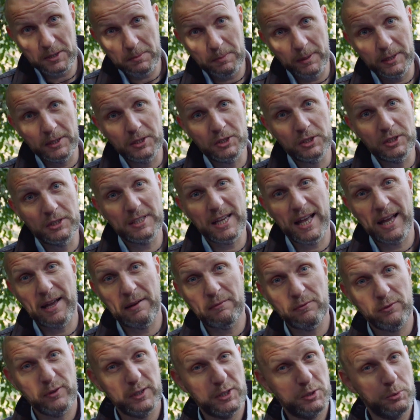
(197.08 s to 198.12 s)
species
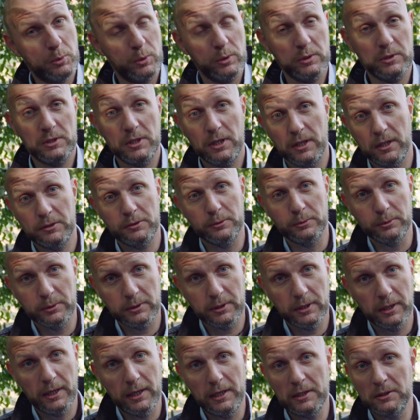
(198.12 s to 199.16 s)
and freshwater turtles.
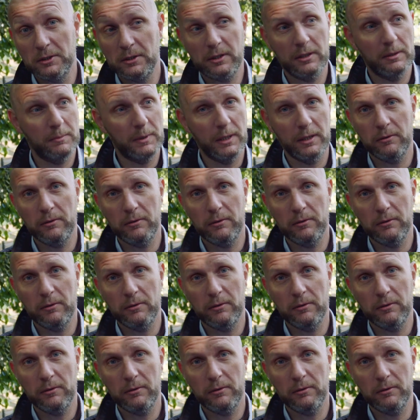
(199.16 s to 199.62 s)
It's going to be